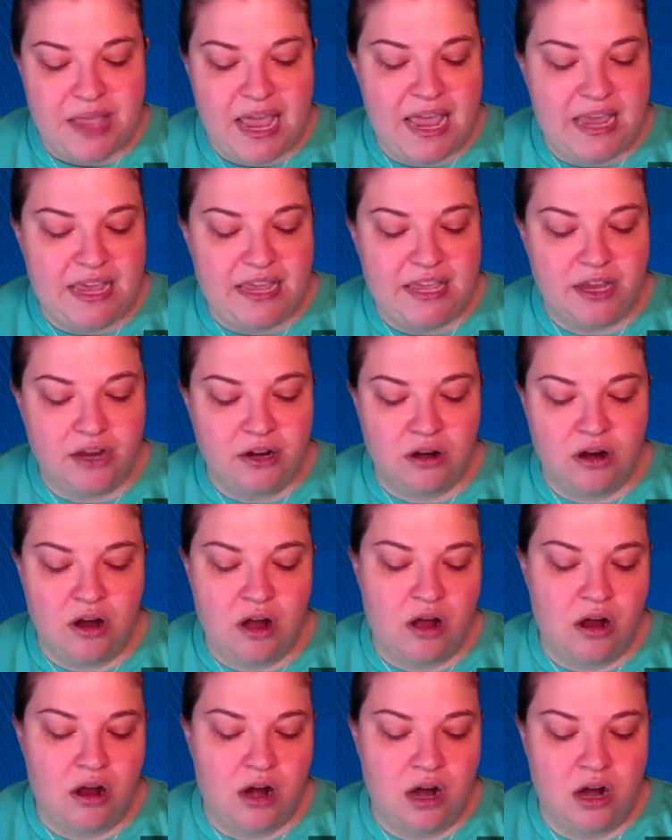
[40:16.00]
hey,
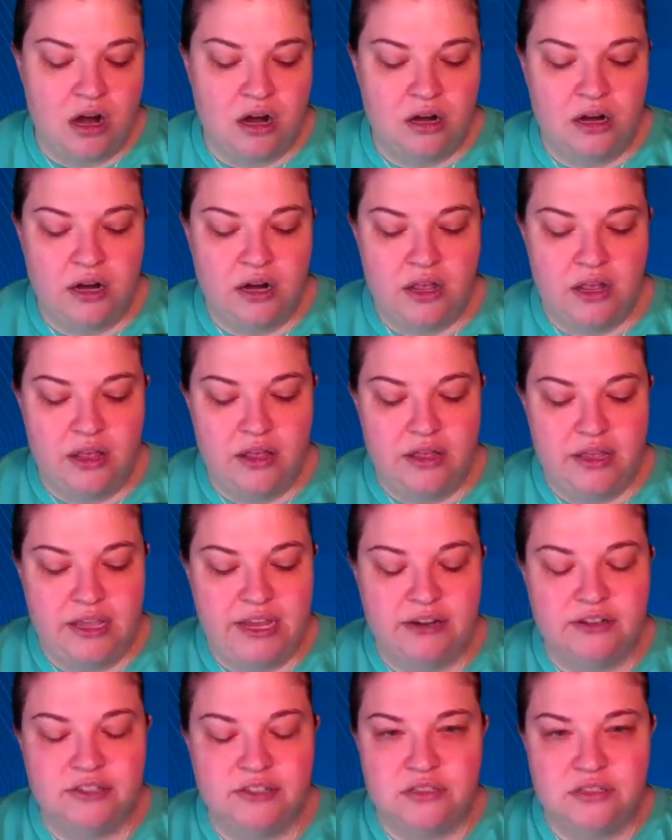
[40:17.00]
here's
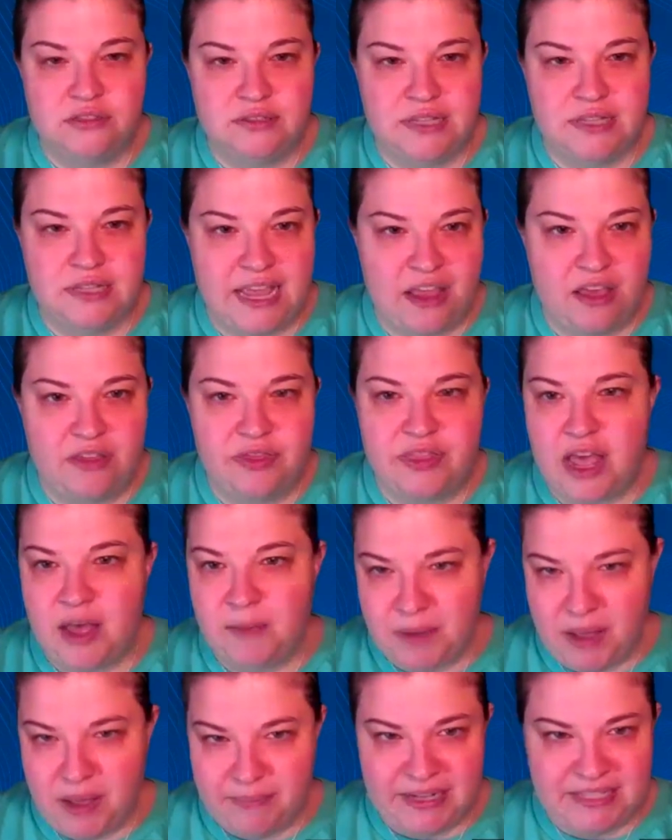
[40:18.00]
like the
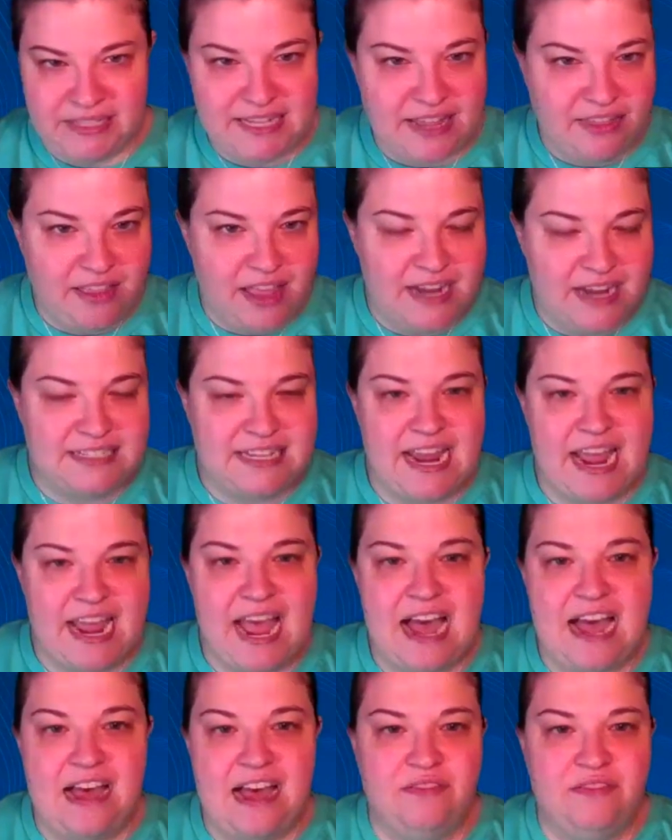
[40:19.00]
upcoming deadlines I
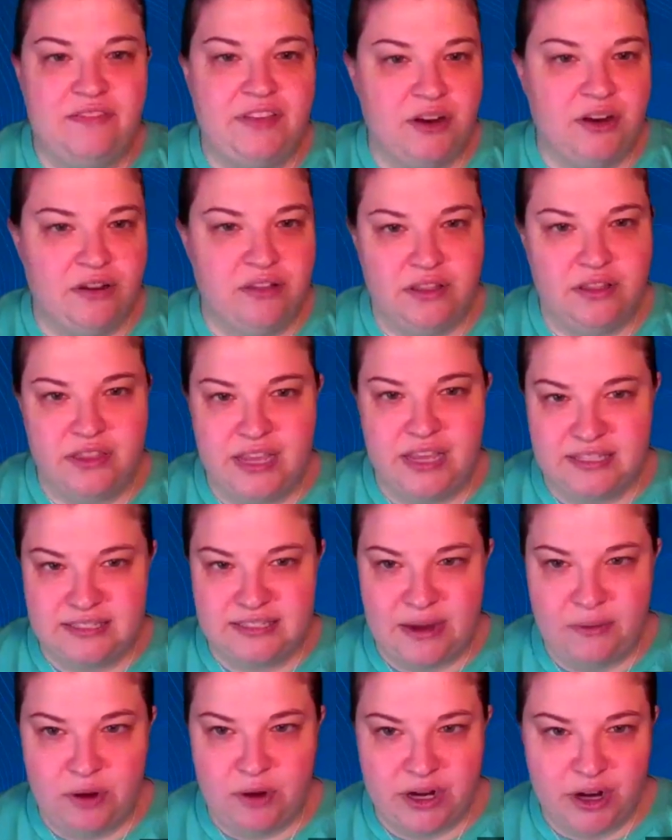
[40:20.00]
have. Here are the things
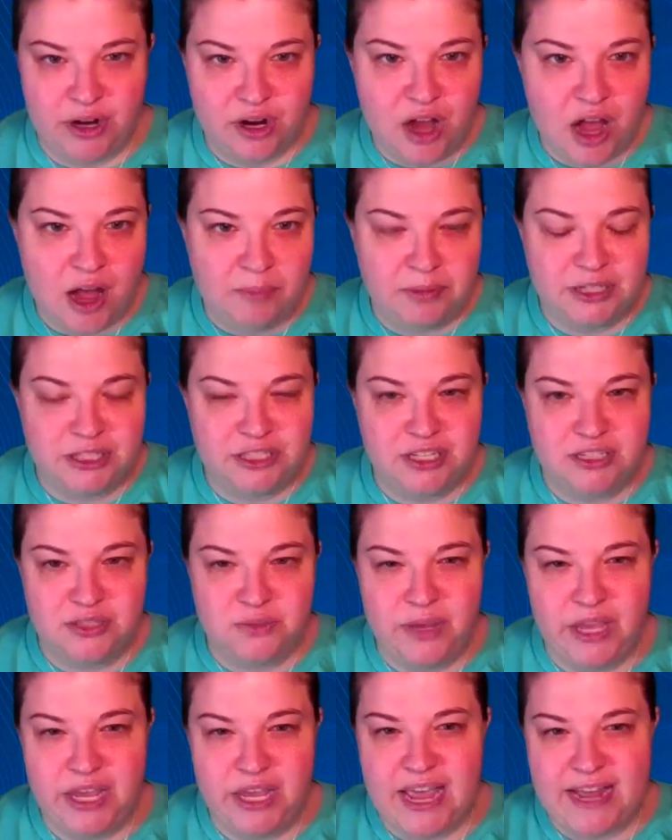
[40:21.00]
I want to accomplish
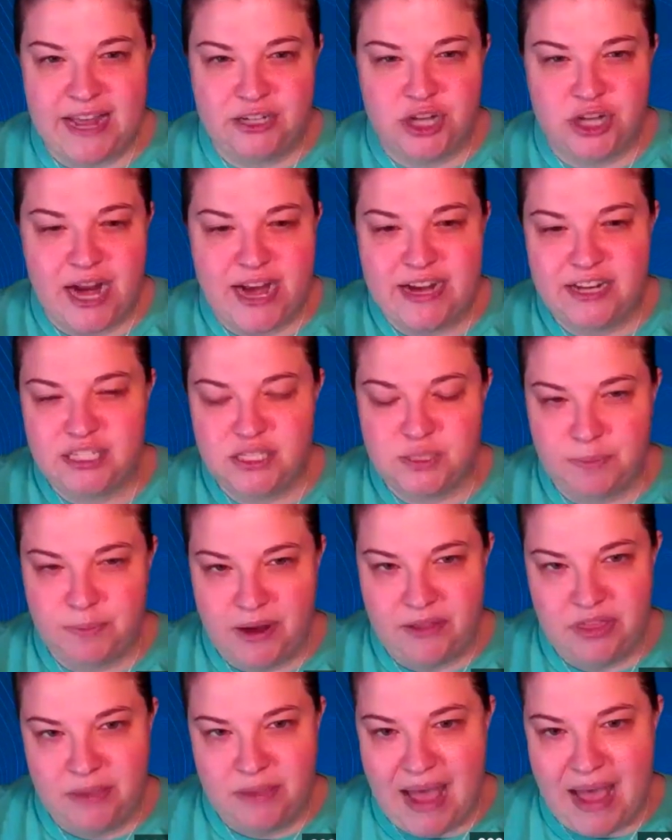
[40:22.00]
this week, and try to
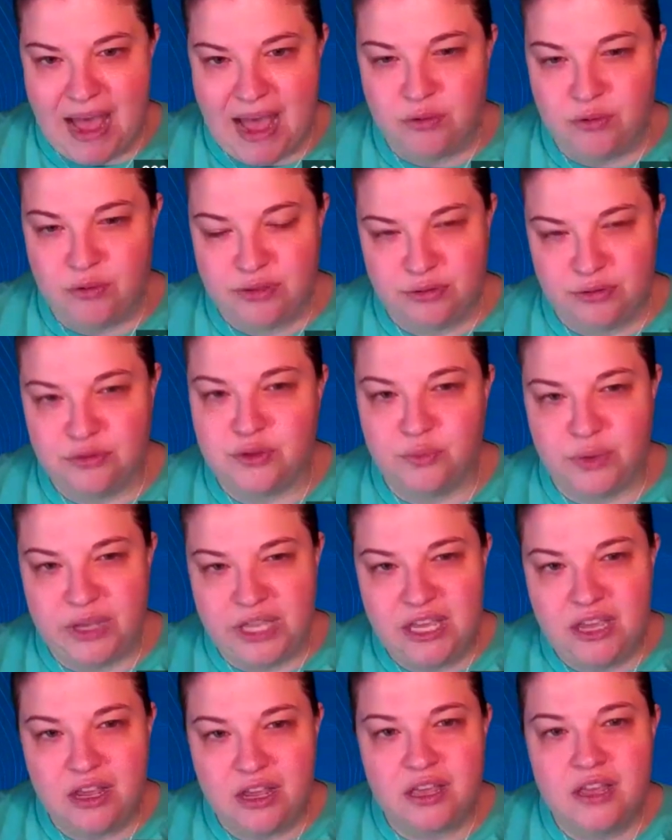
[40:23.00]
spread them out through the
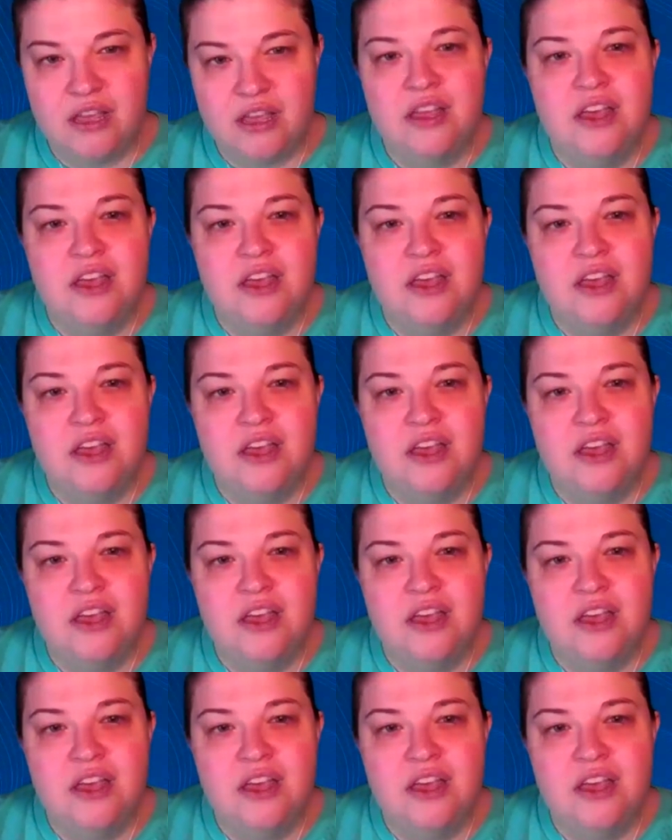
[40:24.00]
week.